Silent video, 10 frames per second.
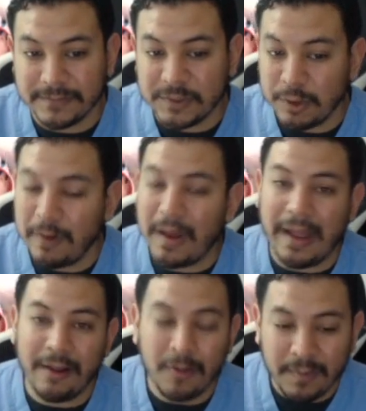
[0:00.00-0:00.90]
So
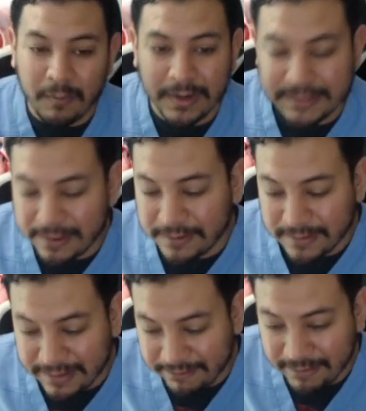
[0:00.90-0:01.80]
I hope it works out
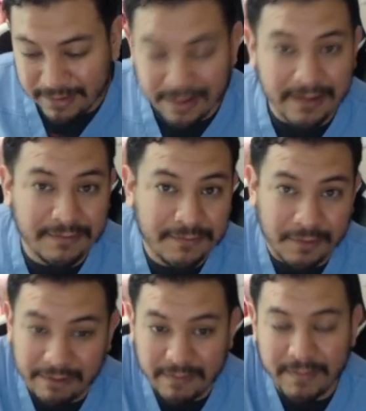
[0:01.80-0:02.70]

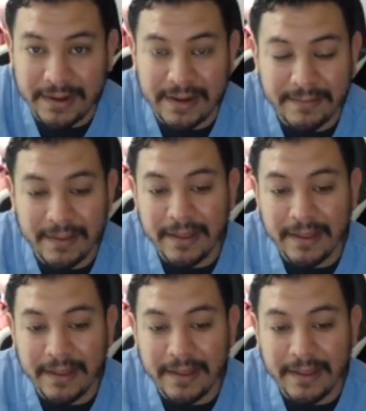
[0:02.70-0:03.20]
for everybody.